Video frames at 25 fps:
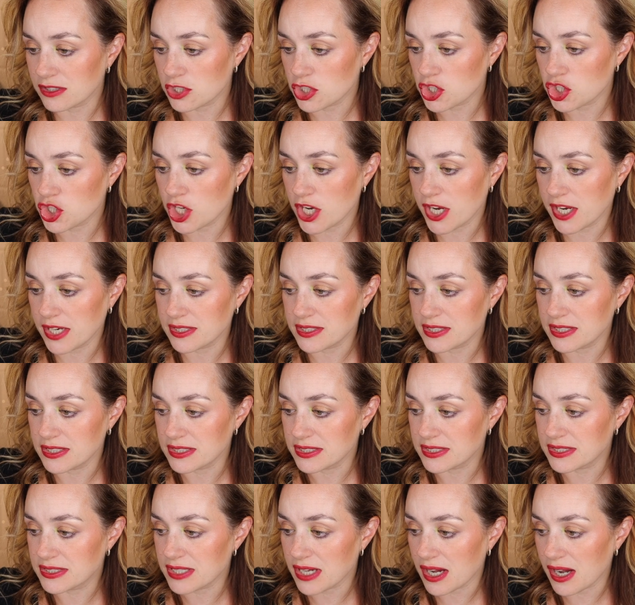the shade
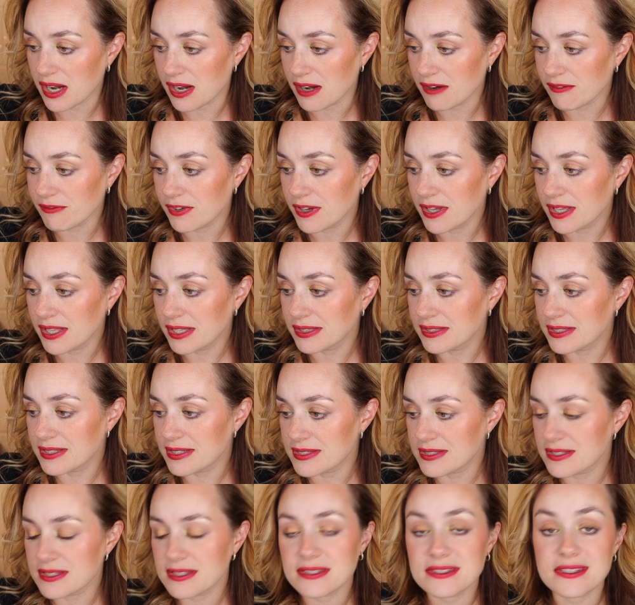Dove.
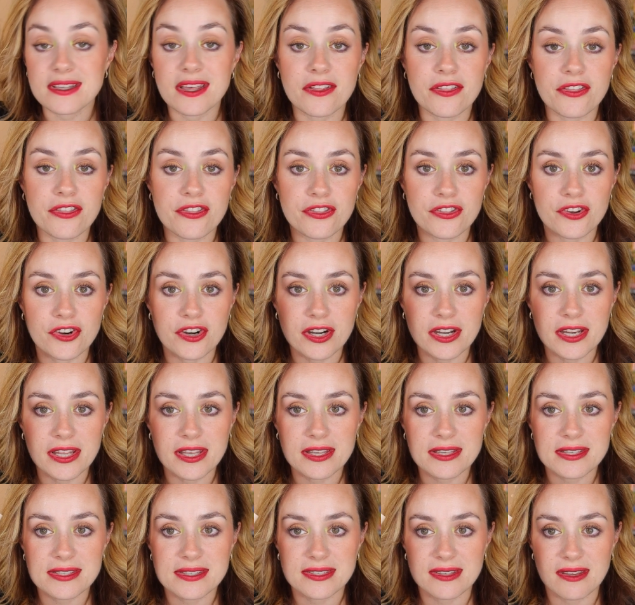This is
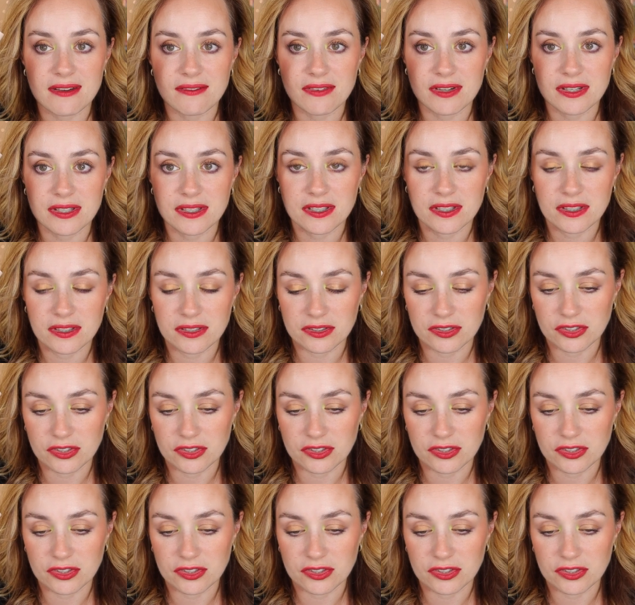$37.